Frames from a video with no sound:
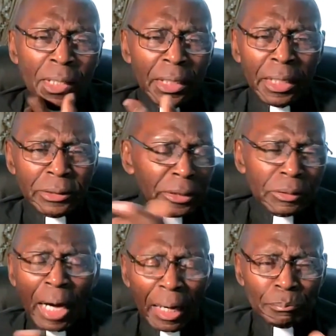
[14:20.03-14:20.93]
is just
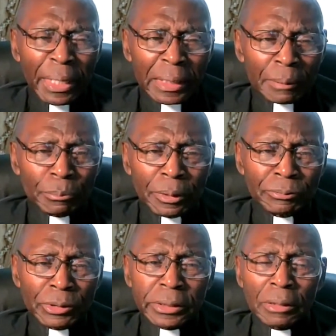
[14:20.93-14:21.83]
not made up of
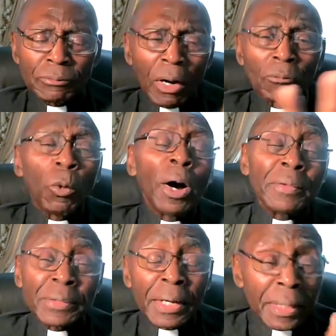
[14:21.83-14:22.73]
just about
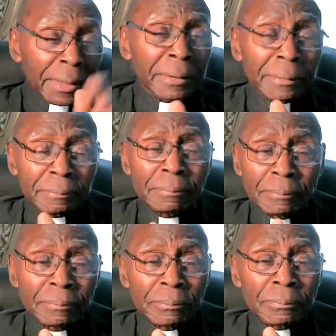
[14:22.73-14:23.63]
one thing.
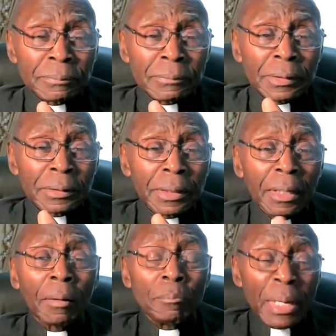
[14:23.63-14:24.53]
There
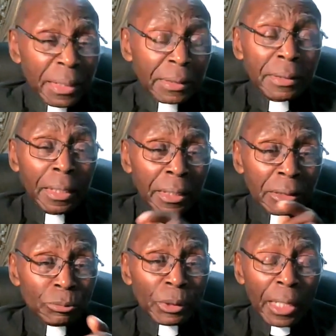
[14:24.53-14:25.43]
are many
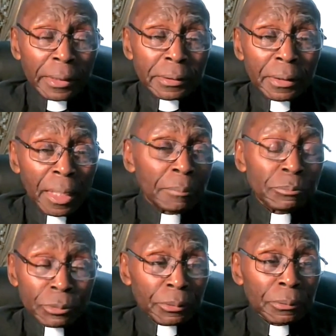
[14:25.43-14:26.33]
things we got to come
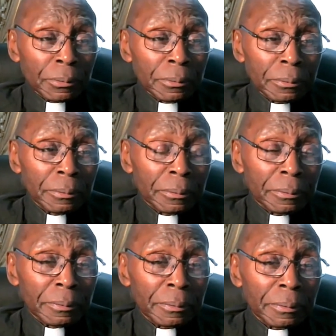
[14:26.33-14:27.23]
through.
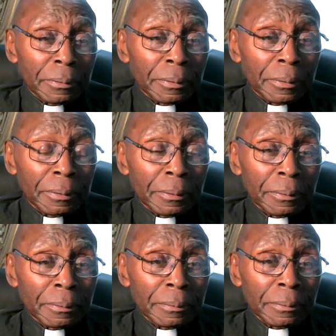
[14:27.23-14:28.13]

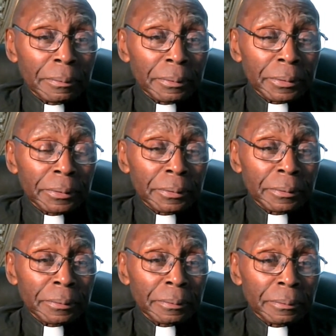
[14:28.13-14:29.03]
Uh,
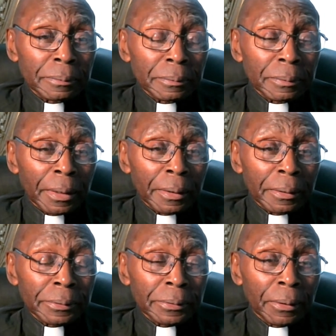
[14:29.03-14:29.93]

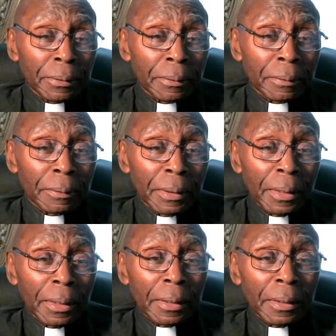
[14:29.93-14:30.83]
uh, so
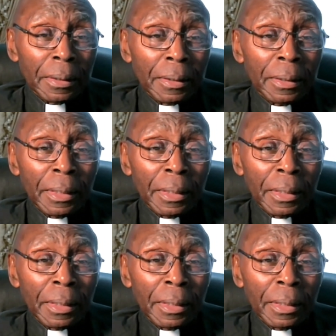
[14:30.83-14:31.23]
uh,